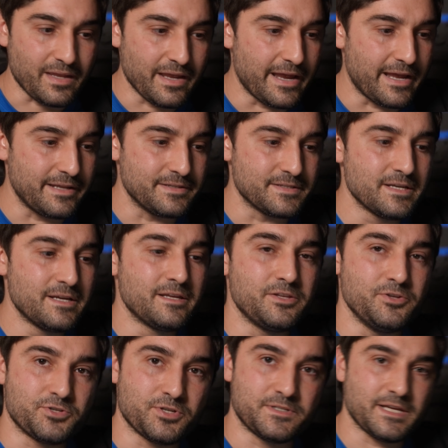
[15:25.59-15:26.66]
And
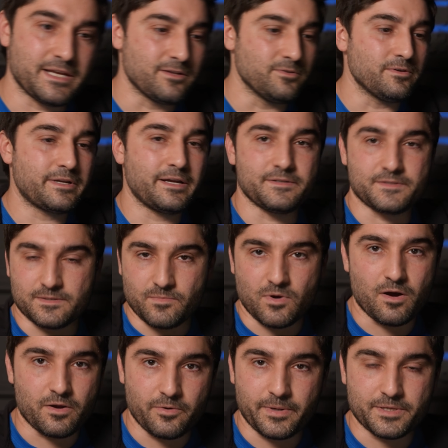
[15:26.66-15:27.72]
you should take a look at some
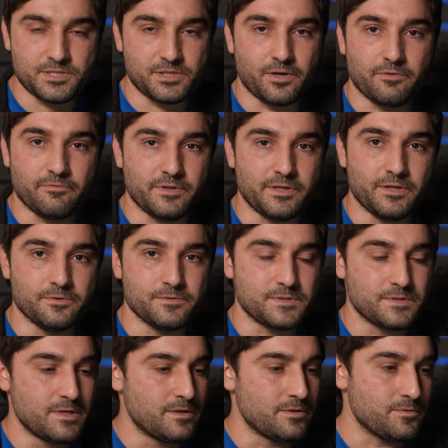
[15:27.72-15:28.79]
Auto HDR
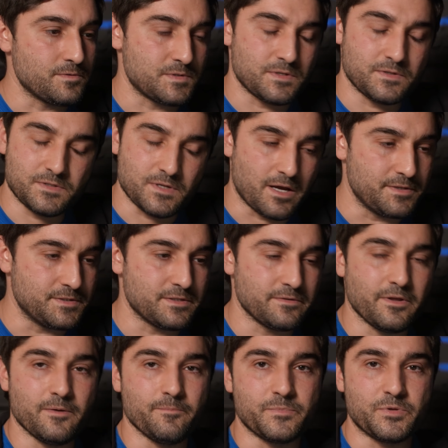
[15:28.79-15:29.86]
videos. There's tons of
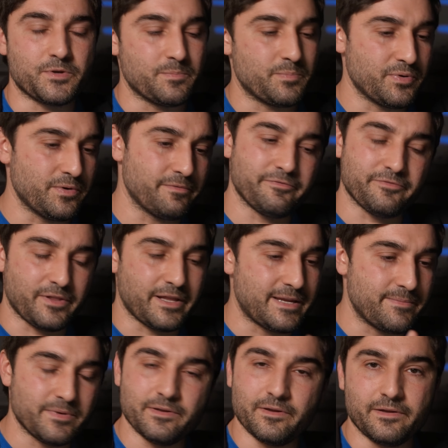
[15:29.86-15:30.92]
them. You can put
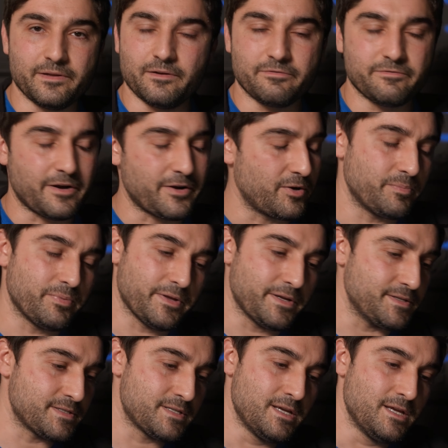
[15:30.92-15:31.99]
flame in a
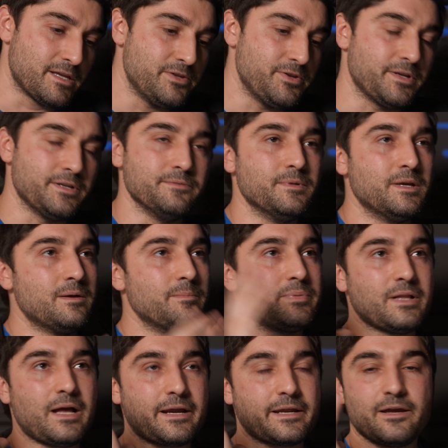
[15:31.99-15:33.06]
fireplace. You can
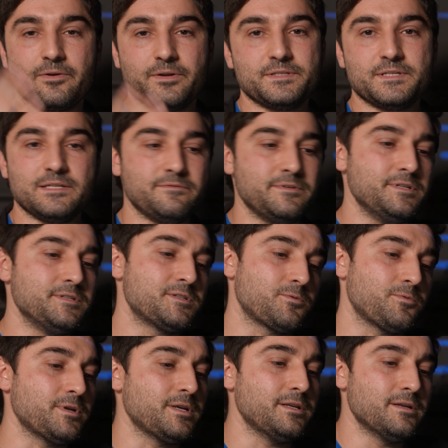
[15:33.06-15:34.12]
black out a TV
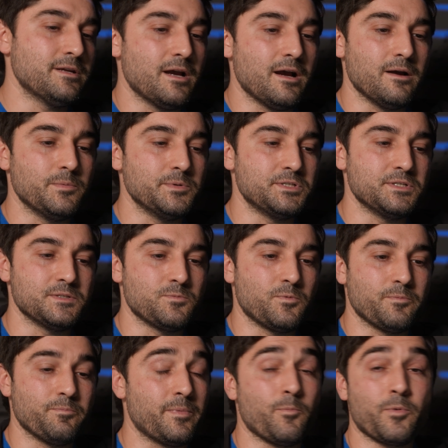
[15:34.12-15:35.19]
screen, which is
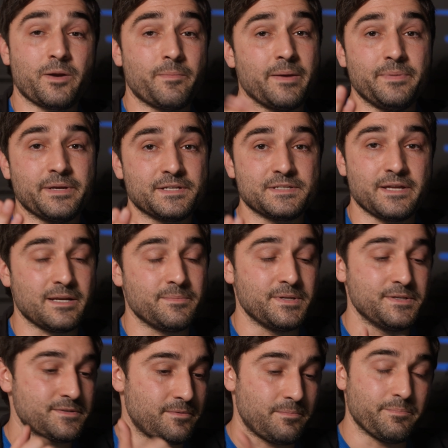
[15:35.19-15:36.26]
one of my biggest
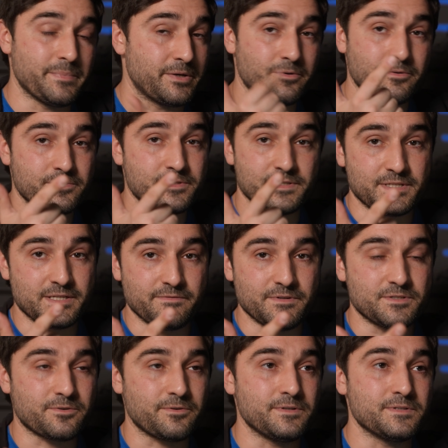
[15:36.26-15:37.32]
enemies are mirrors and TV
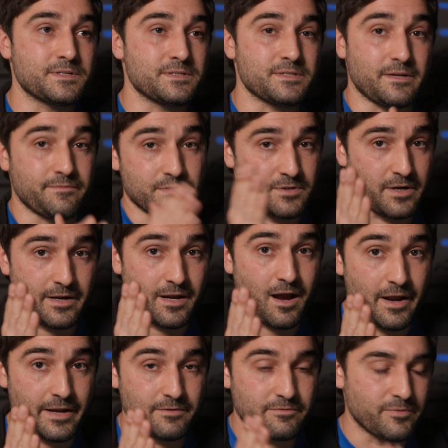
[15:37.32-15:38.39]
screens because I have to try and
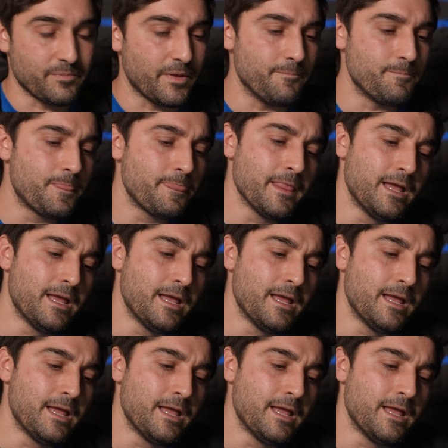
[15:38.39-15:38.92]
hide from them.